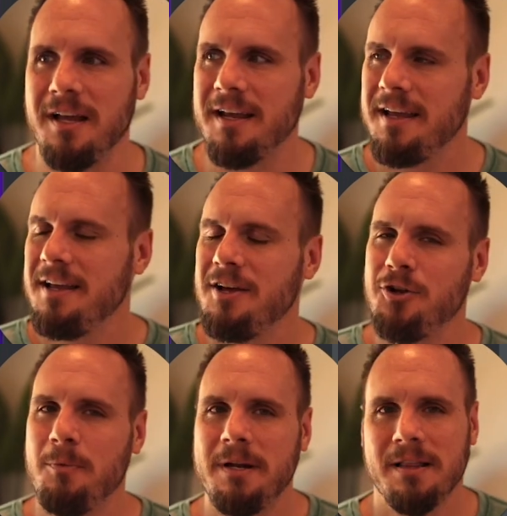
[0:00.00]
Like,
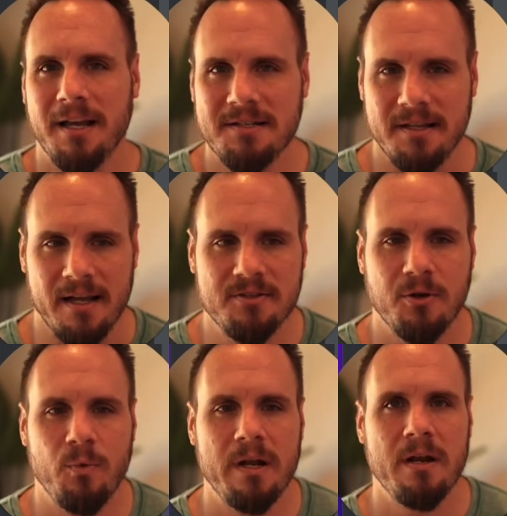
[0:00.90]
nobody likes that.
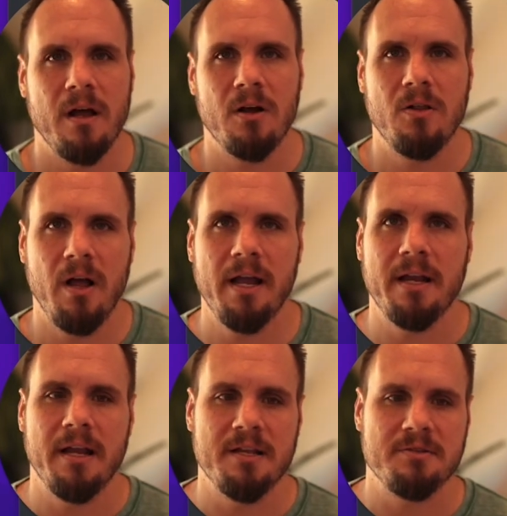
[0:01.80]
So when a
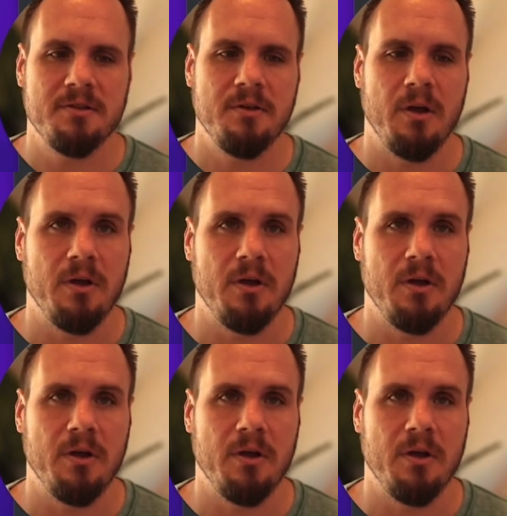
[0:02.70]
client is